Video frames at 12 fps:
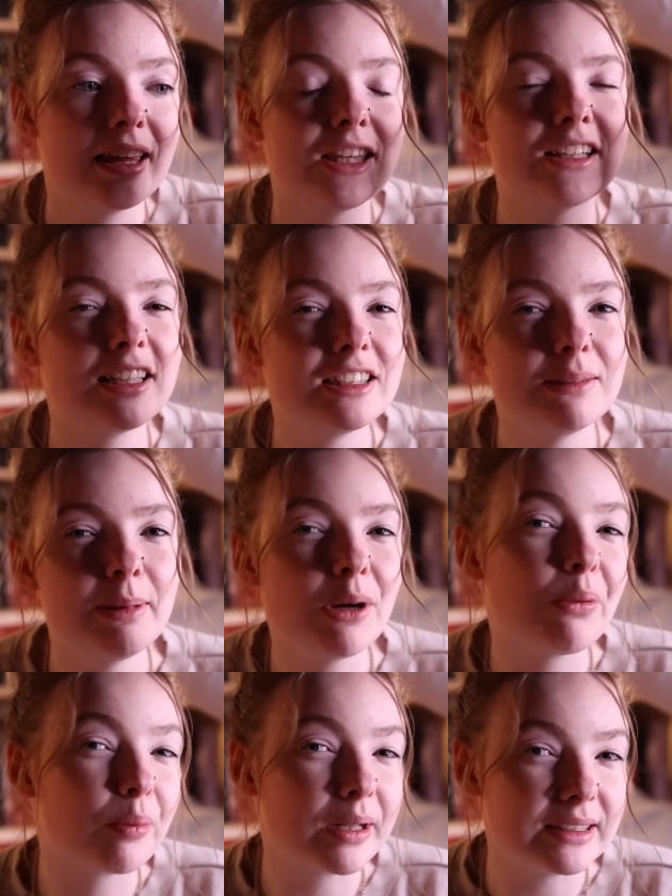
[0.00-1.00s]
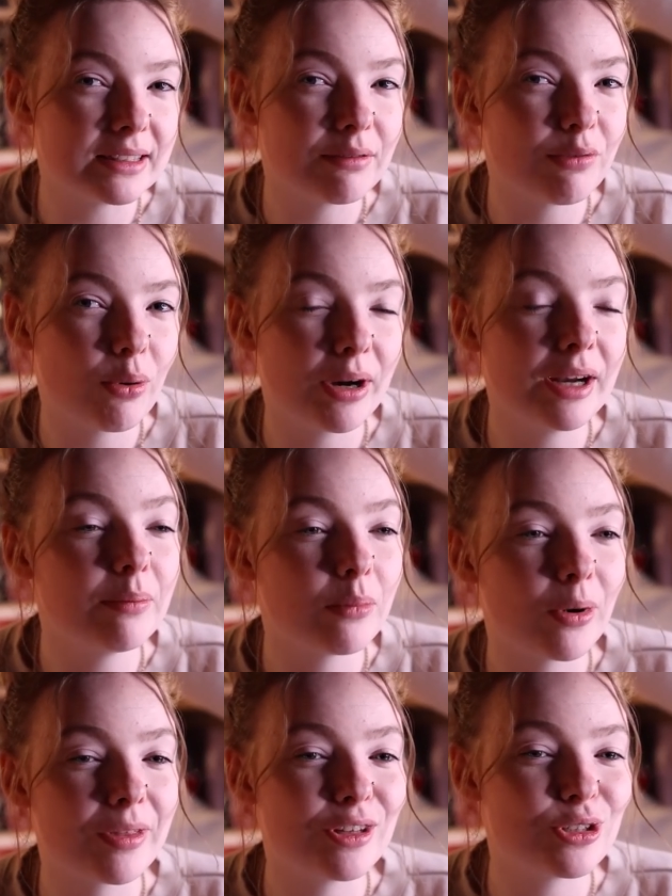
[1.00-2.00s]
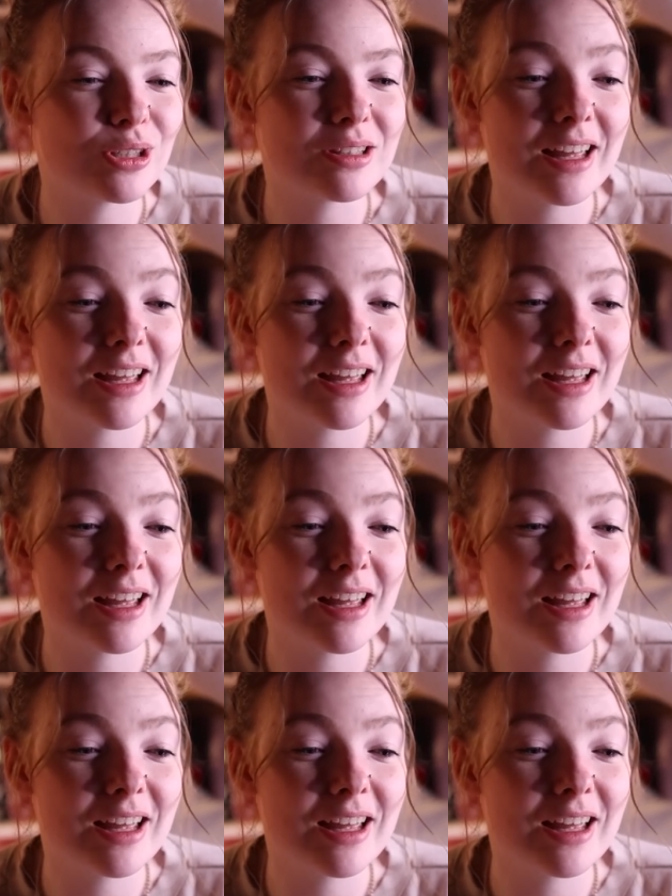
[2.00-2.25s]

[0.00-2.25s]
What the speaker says: There needs to be a reason for it more than just,